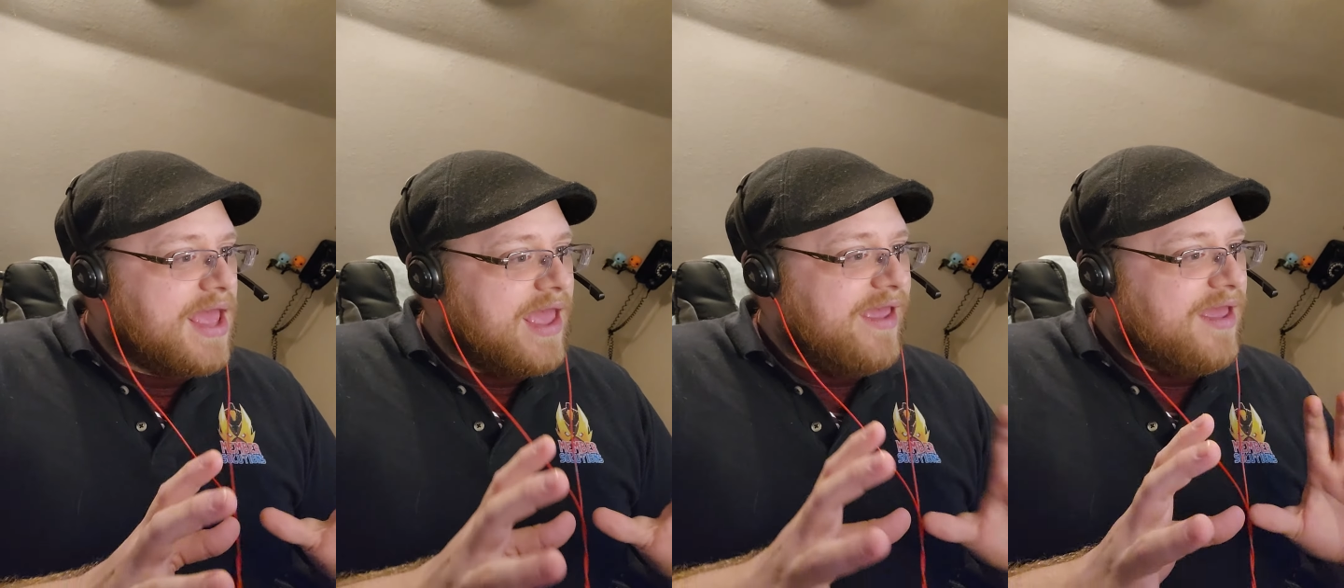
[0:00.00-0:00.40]

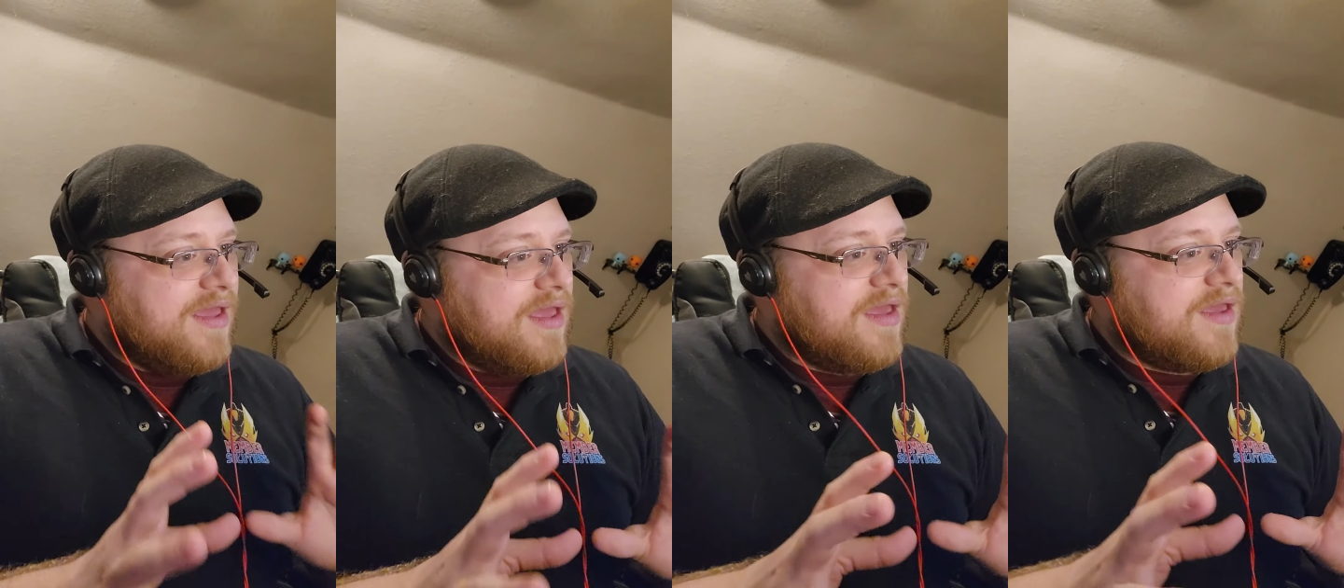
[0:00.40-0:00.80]

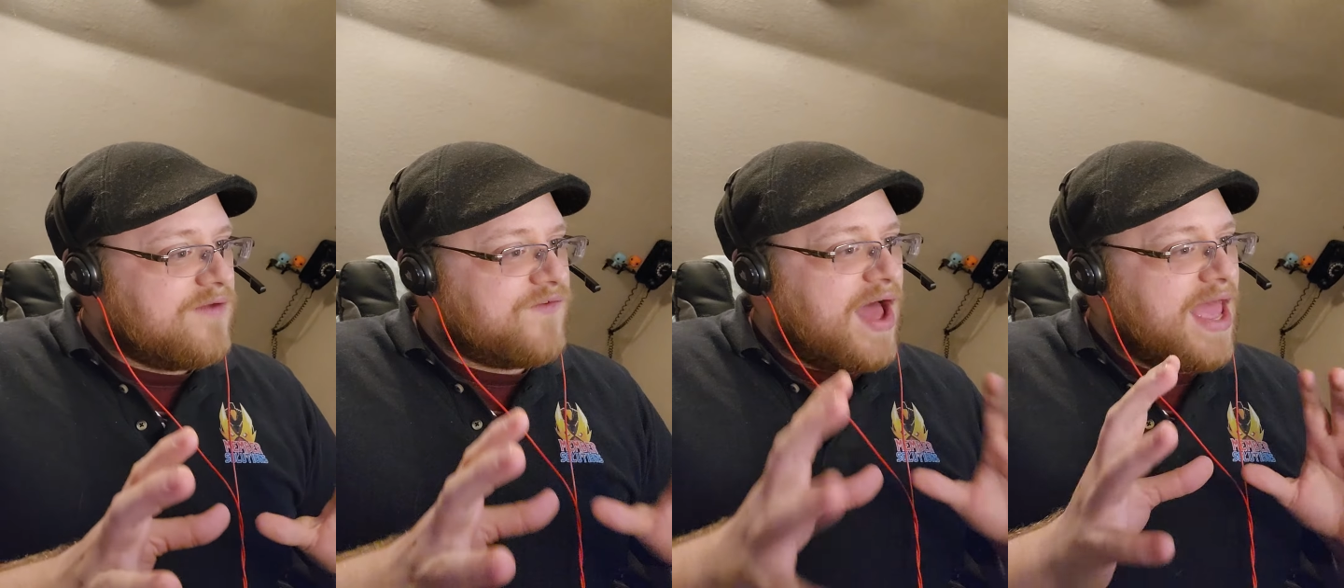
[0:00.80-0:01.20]

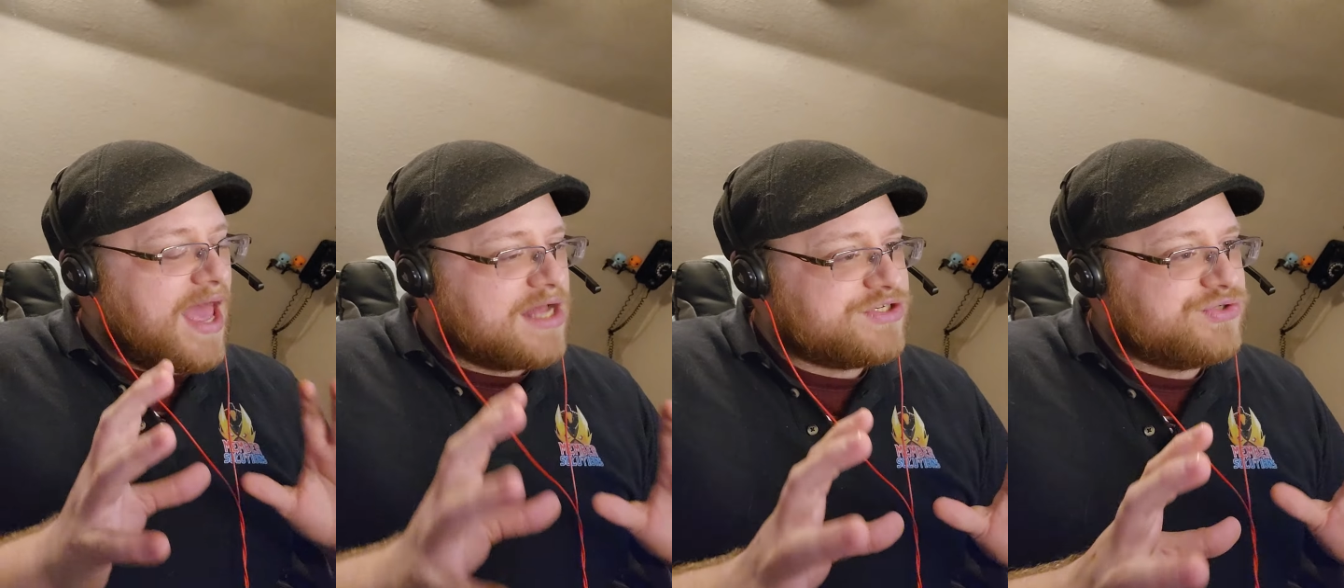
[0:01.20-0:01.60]
If I
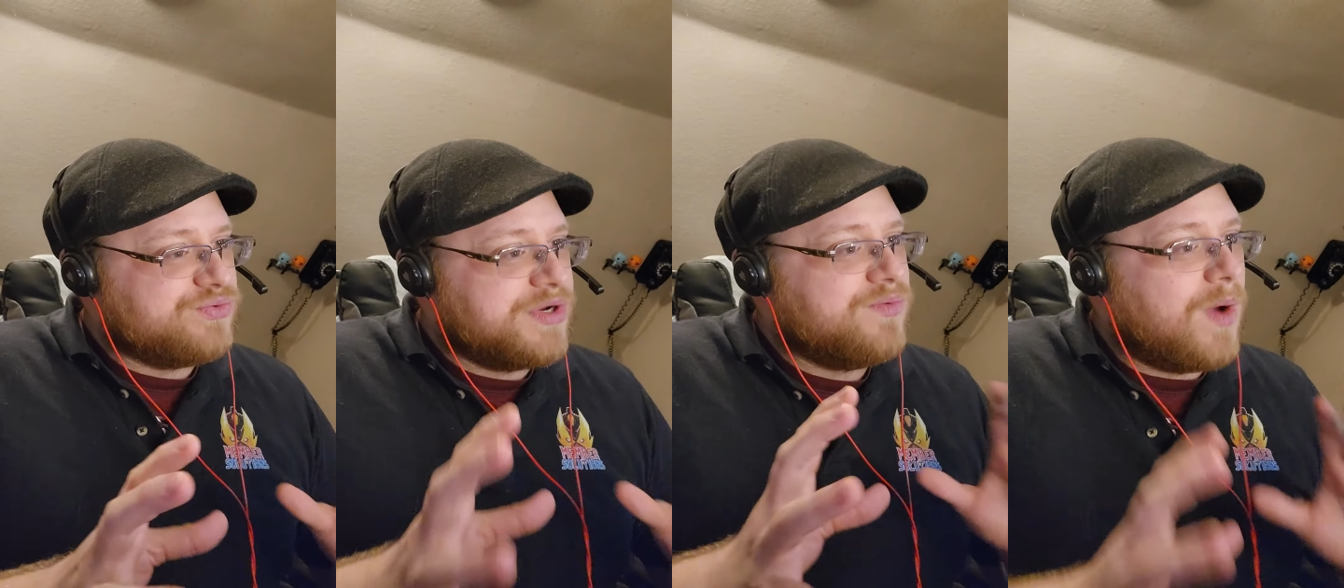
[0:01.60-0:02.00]
had to
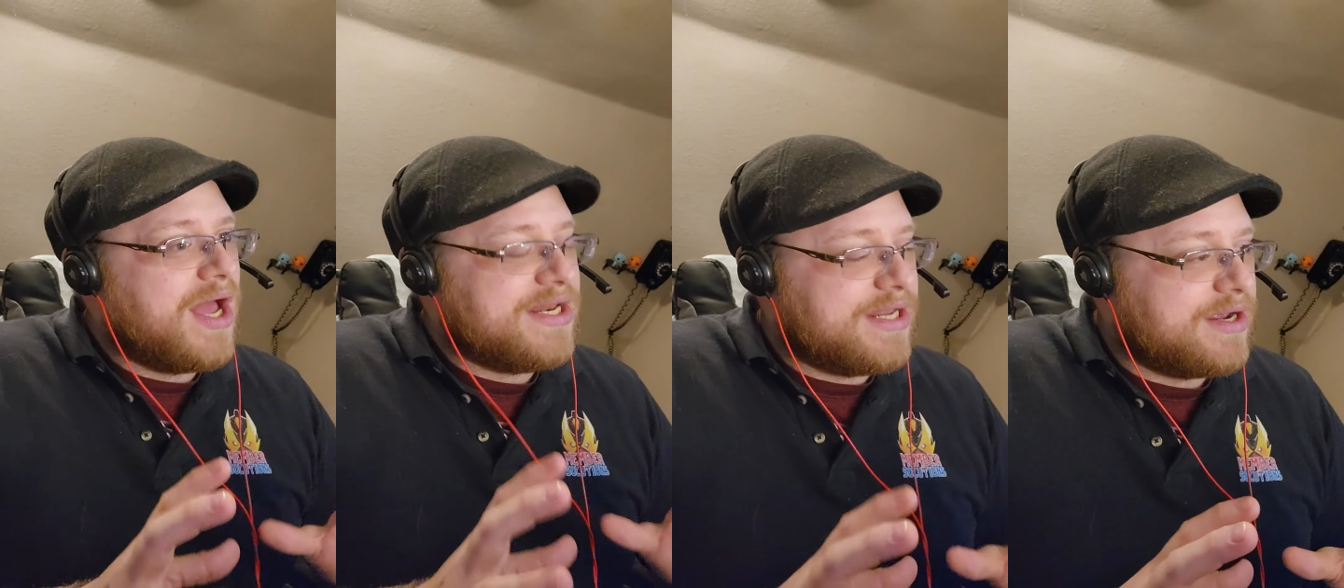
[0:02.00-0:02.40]

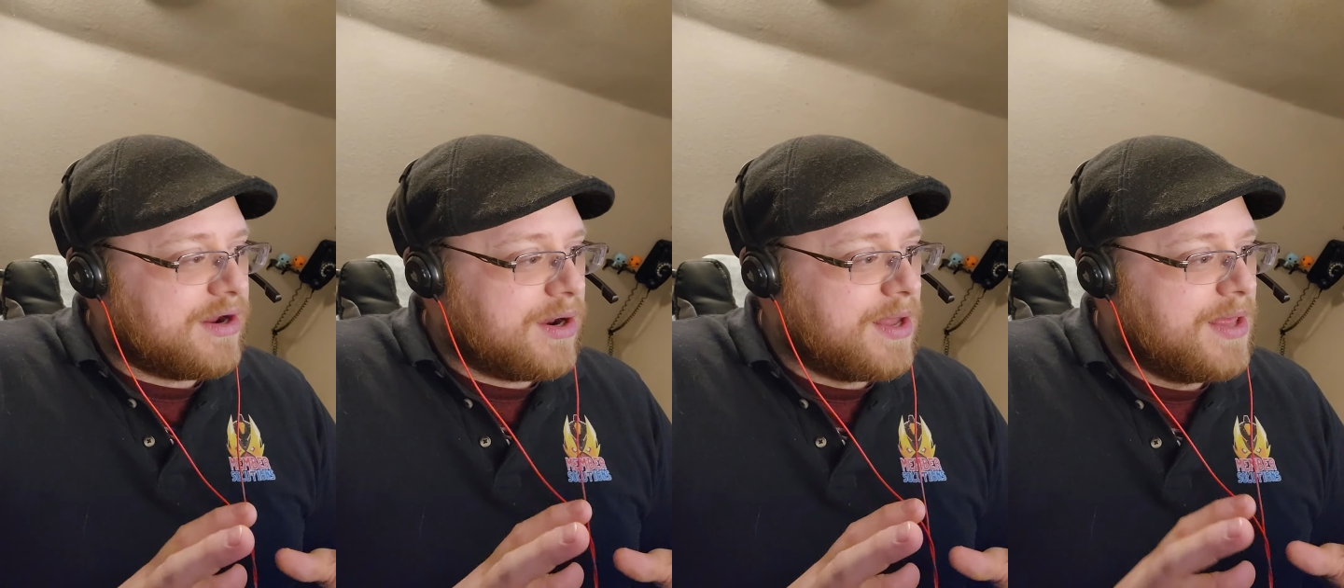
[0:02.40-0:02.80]
rewind
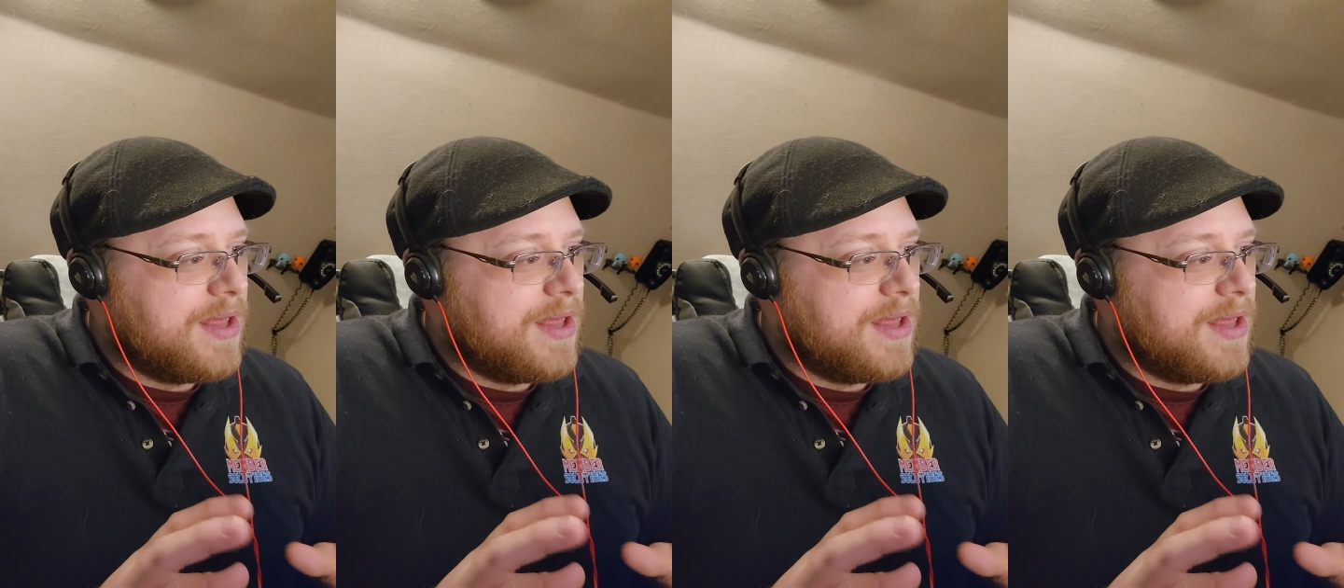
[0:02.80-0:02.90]
here,